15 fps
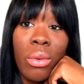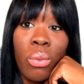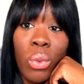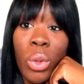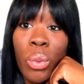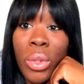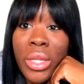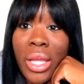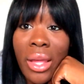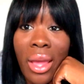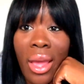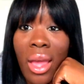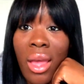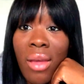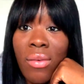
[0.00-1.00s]
with what they
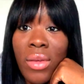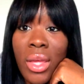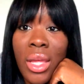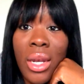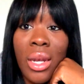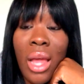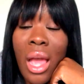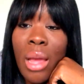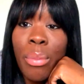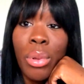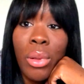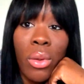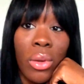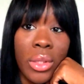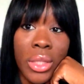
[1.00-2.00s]
have, and I
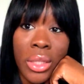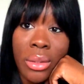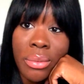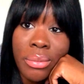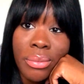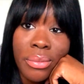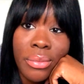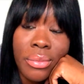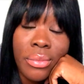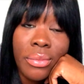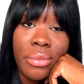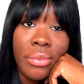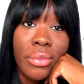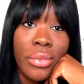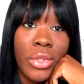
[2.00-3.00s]
applaud them.
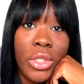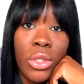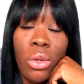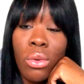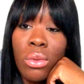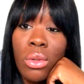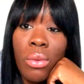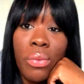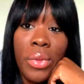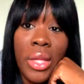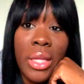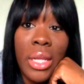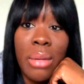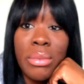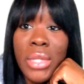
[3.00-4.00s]
So don't
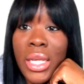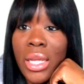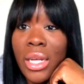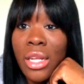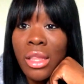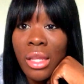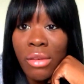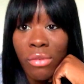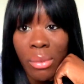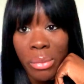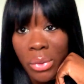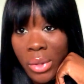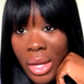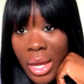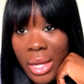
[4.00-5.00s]
think that I'm taking anything from
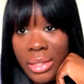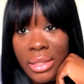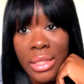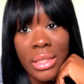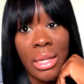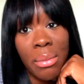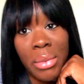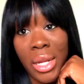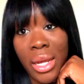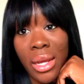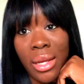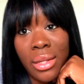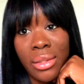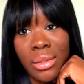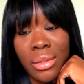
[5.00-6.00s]
you guys, because I'm
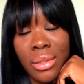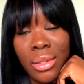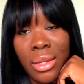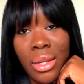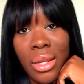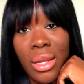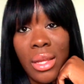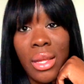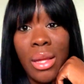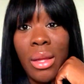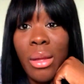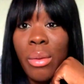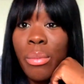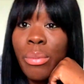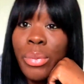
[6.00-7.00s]
not.
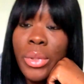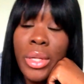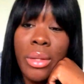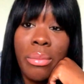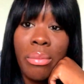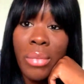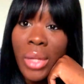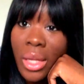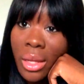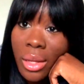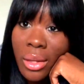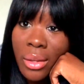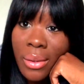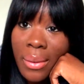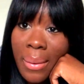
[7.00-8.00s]
But
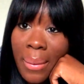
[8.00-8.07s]
me,